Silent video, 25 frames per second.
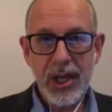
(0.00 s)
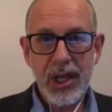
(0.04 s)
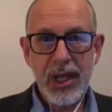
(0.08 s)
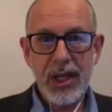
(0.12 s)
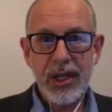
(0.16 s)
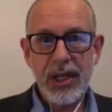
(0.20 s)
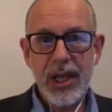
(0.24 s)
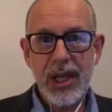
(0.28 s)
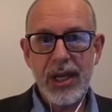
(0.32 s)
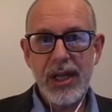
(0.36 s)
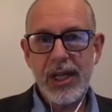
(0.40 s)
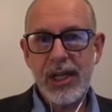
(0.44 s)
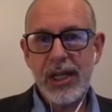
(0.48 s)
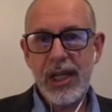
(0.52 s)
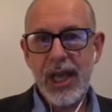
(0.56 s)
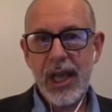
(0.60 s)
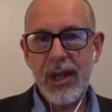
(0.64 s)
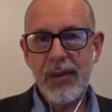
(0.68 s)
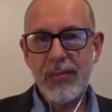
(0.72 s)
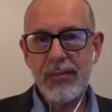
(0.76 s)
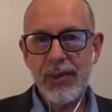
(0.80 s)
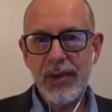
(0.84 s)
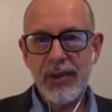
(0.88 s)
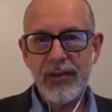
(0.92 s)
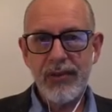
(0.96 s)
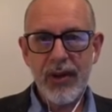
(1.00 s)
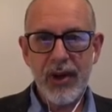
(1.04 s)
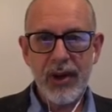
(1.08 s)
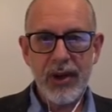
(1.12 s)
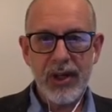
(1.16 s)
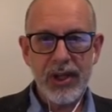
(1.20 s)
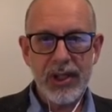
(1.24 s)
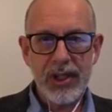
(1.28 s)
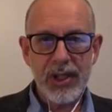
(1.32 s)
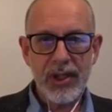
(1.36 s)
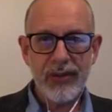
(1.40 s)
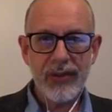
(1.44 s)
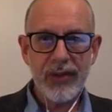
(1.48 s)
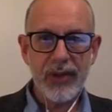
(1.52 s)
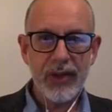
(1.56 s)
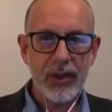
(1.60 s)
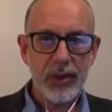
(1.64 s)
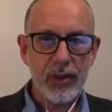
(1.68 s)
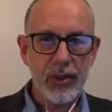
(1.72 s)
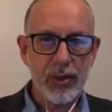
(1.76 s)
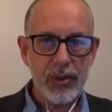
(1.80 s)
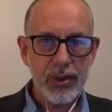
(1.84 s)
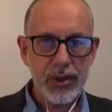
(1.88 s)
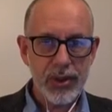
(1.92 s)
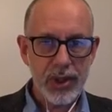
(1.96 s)
then it can be very
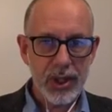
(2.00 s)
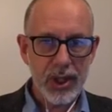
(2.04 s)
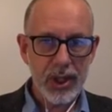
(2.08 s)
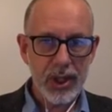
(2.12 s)
difficult.